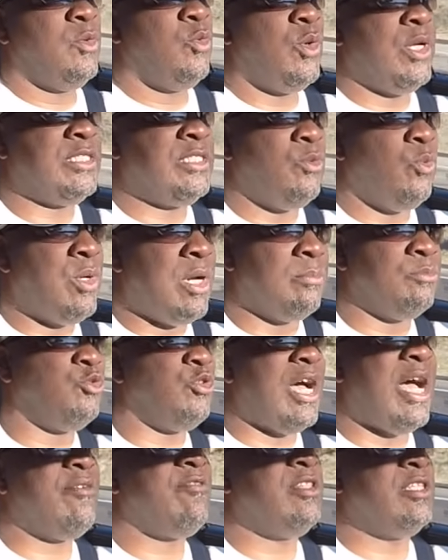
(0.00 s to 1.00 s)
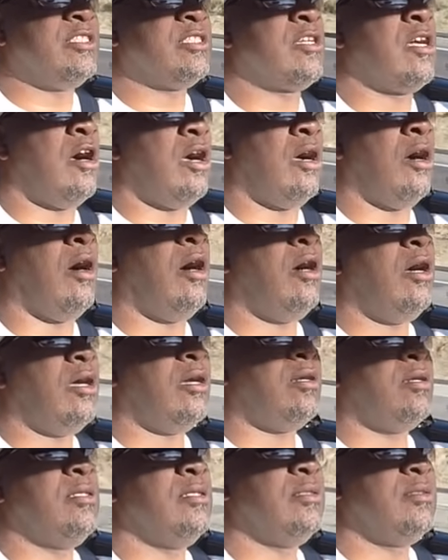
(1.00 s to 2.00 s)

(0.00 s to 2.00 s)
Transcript: when, when I'm driving this car hard.